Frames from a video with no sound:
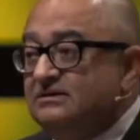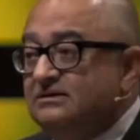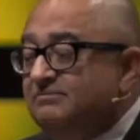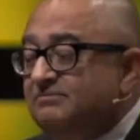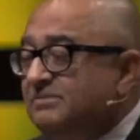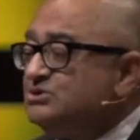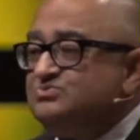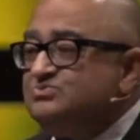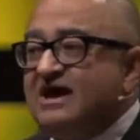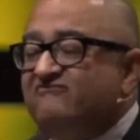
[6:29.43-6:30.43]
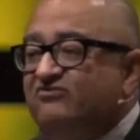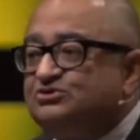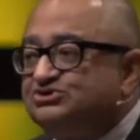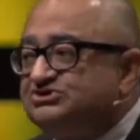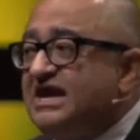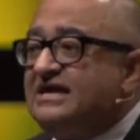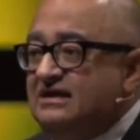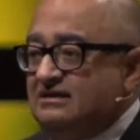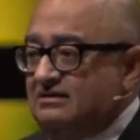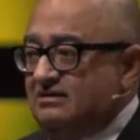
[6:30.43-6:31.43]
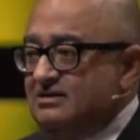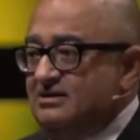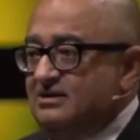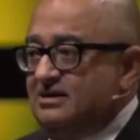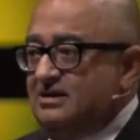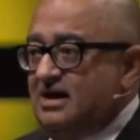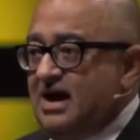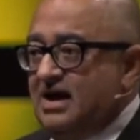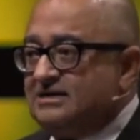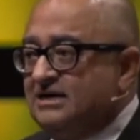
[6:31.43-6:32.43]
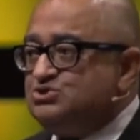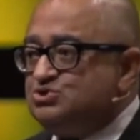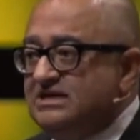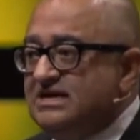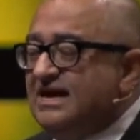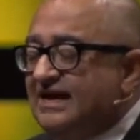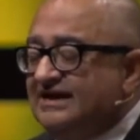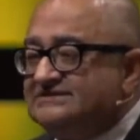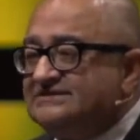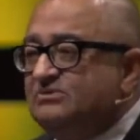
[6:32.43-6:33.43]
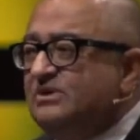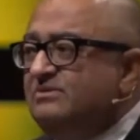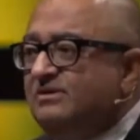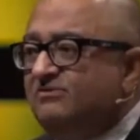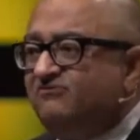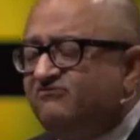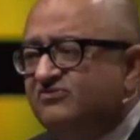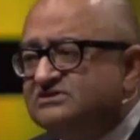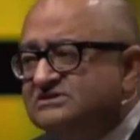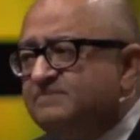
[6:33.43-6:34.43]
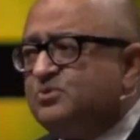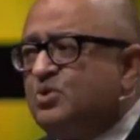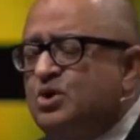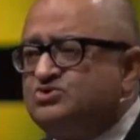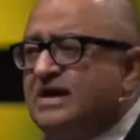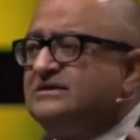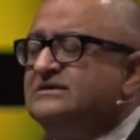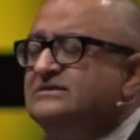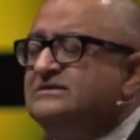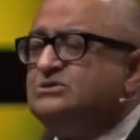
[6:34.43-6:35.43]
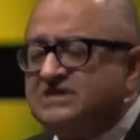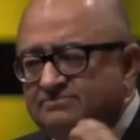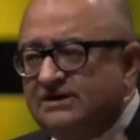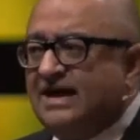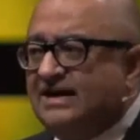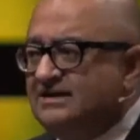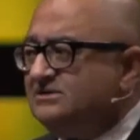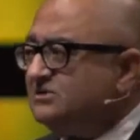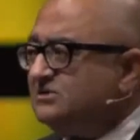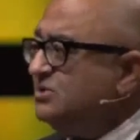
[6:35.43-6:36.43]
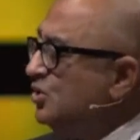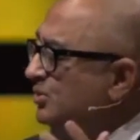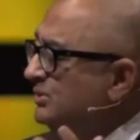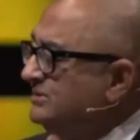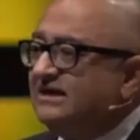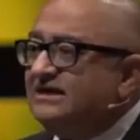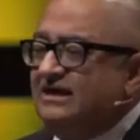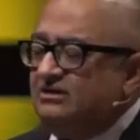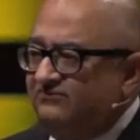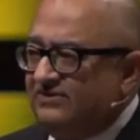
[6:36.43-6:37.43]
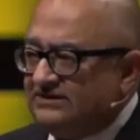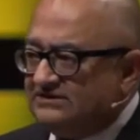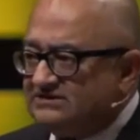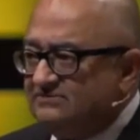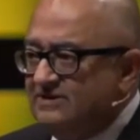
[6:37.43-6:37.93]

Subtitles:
Because we have forsaken our country and said we will subcontract it to some gladiator who will take care of us.